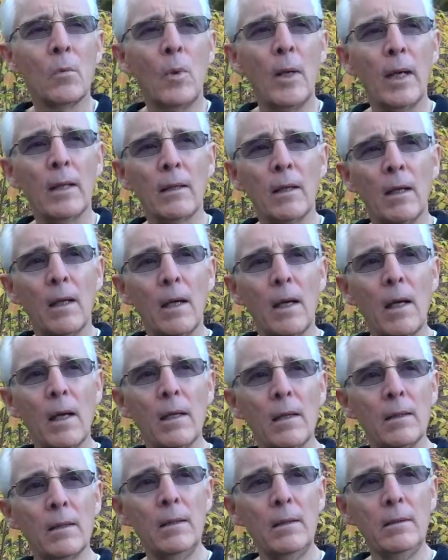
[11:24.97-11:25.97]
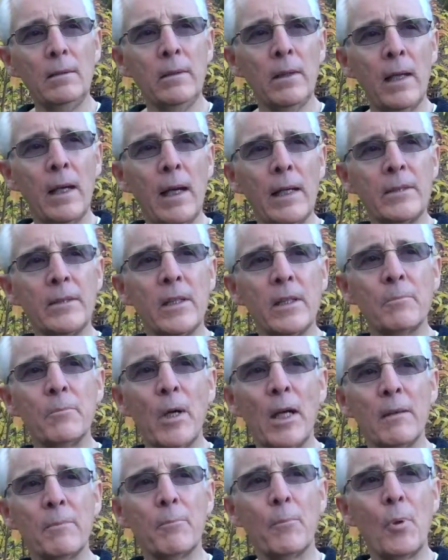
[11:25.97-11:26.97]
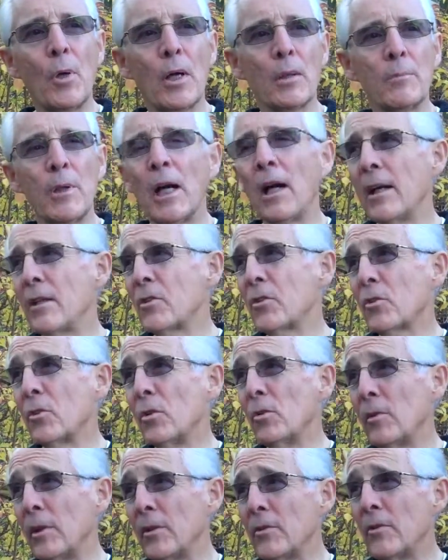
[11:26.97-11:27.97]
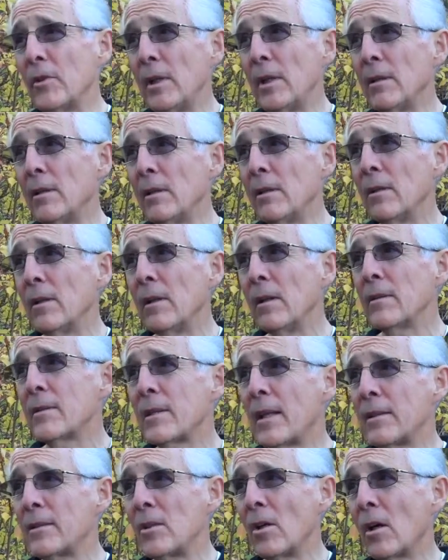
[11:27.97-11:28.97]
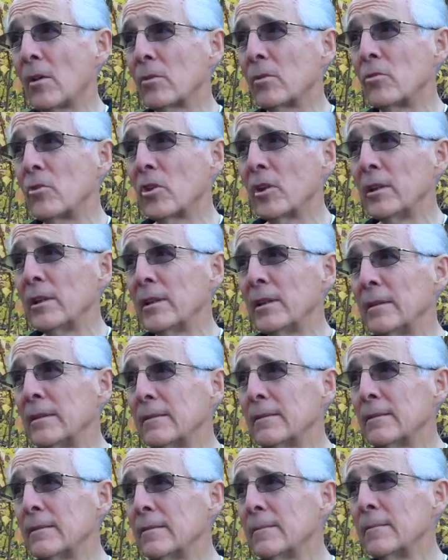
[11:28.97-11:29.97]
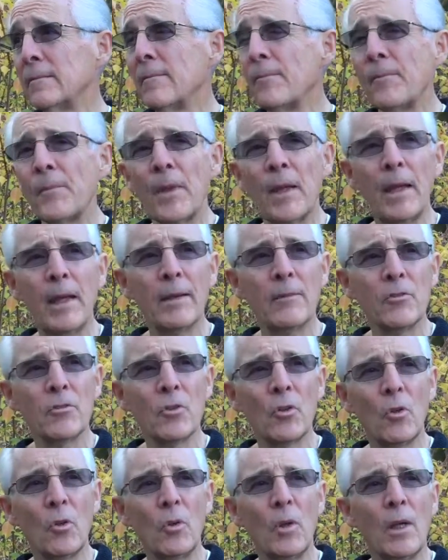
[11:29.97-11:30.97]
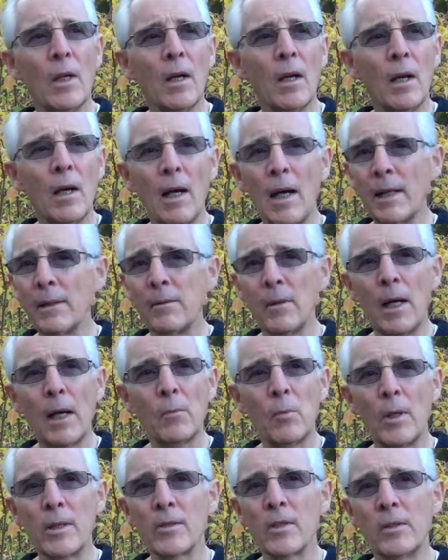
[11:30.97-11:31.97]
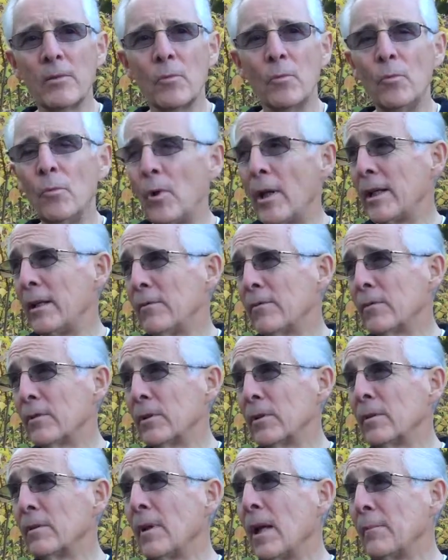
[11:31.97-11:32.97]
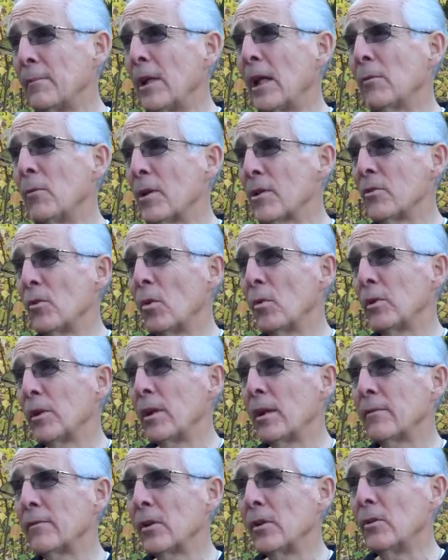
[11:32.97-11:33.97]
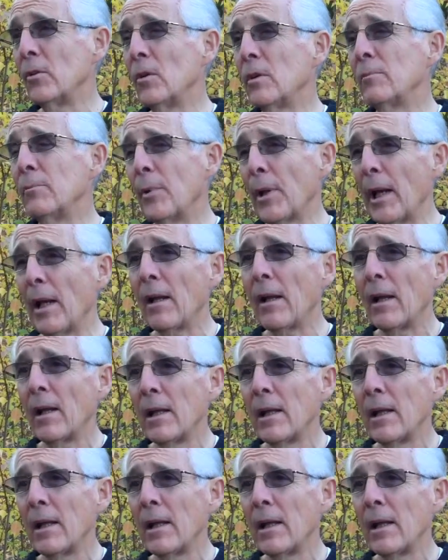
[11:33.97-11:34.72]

Well, I did my part of my high school in Santiago, Chile, and so I wasn't ready for. I mean, I wasn't old enough to do it, but